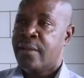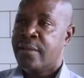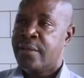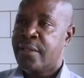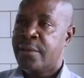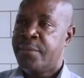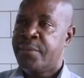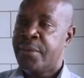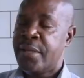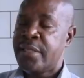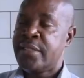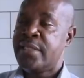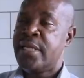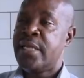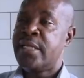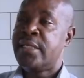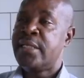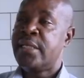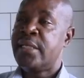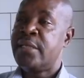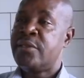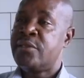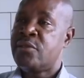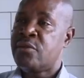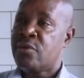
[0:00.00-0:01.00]
The president
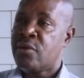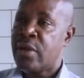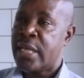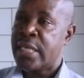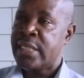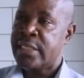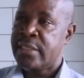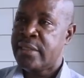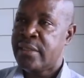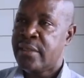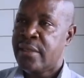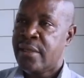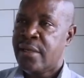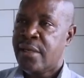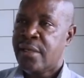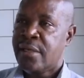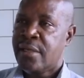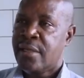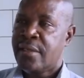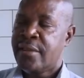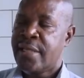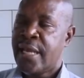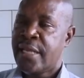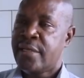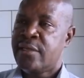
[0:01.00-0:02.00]
is right
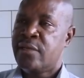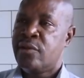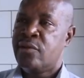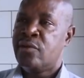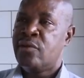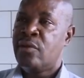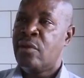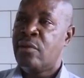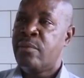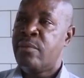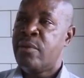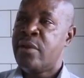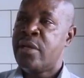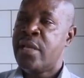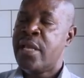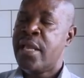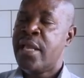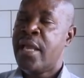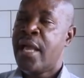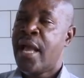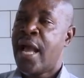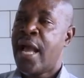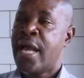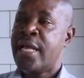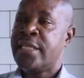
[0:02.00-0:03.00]
that
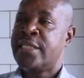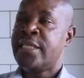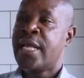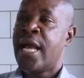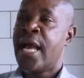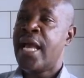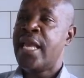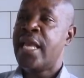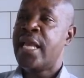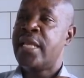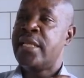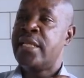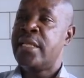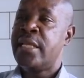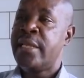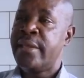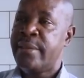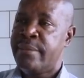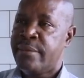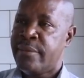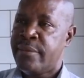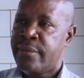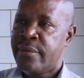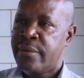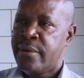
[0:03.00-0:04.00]
nobody has hired
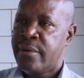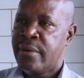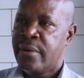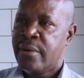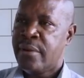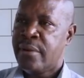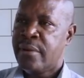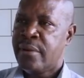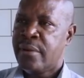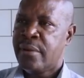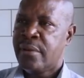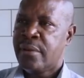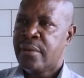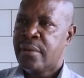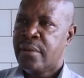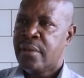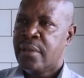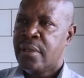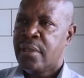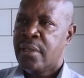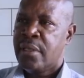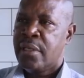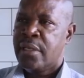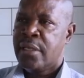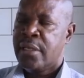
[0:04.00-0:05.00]
him.
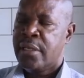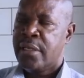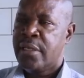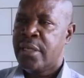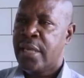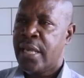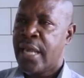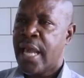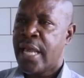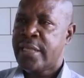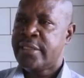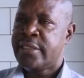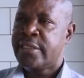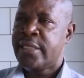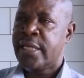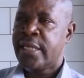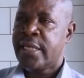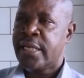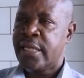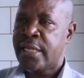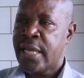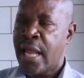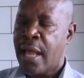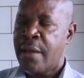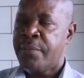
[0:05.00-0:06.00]
He has
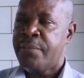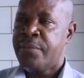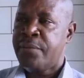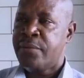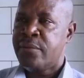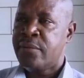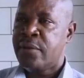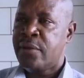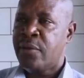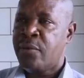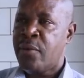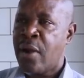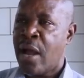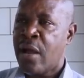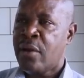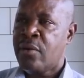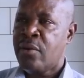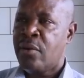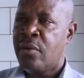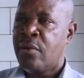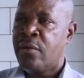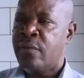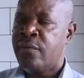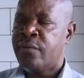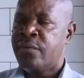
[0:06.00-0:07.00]
taken up the work
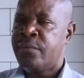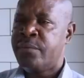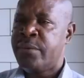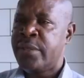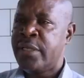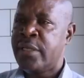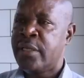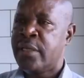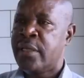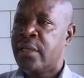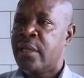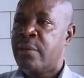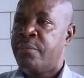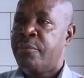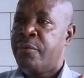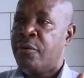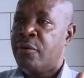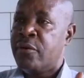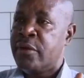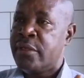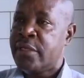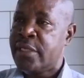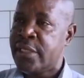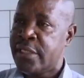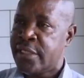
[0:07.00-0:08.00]
of being a
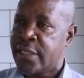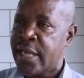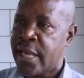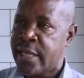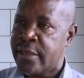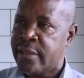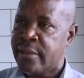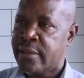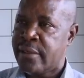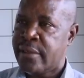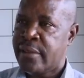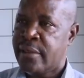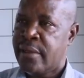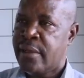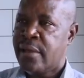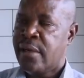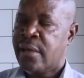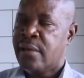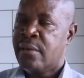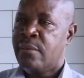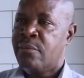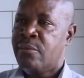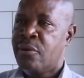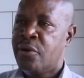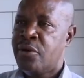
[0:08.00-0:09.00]
politician,
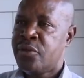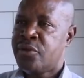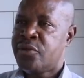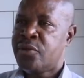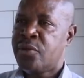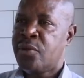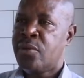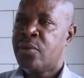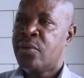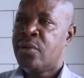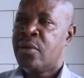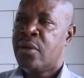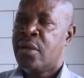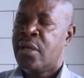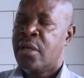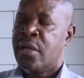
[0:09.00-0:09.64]
more so